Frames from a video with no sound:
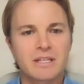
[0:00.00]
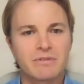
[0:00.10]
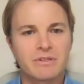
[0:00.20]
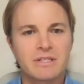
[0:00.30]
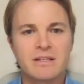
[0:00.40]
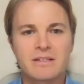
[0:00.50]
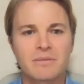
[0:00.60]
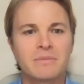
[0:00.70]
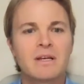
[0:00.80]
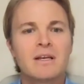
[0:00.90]
Have you seen
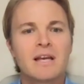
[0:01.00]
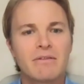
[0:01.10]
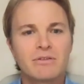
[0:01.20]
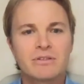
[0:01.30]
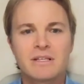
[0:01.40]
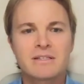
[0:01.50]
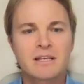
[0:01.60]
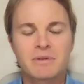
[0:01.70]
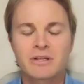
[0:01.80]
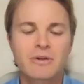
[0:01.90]
some
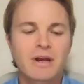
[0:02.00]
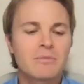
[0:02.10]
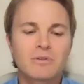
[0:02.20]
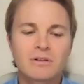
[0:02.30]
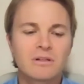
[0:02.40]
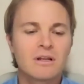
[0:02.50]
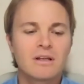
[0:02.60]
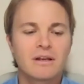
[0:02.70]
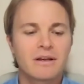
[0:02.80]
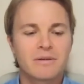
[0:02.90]
incredible
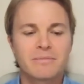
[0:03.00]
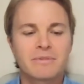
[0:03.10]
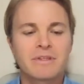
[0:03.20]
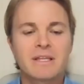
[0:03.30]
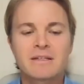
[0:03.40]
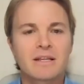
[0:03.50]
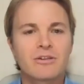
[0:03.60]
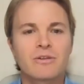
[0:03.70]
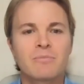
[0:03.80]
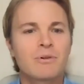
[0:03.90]
things that
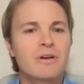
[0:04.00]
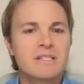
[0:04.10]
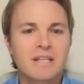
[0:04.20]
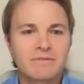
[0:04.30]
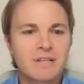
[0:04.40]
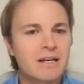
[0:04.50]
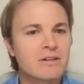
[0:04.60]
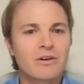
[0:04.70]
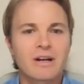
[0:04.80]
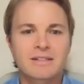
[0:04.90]
your employees have done
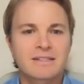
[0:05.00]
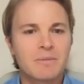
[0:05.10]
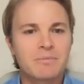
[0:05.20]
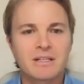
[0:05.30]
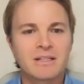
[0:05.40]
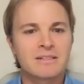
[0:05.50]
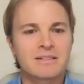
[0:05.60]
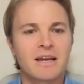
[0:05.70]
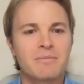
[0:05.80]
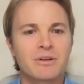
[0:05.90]
or accepted in this
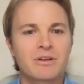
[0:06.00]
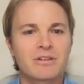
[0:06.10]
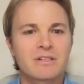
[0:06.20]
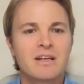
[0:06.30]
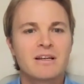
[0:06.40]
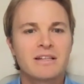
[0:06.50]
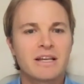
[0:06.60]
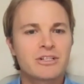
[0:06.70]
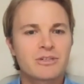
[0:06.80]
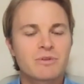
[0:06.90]
time because they
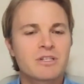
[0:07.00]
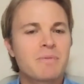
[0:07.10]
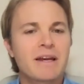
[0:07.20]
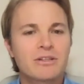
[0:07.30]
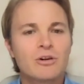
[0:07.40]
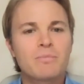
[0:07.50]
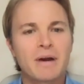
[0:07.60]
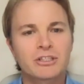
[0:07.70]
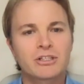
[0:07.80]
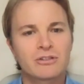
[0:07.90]
just respect your
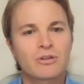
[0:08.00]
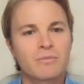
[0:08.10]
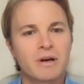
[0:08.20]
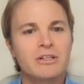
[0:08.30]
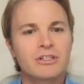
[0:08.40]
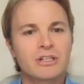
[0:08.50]
passion so much?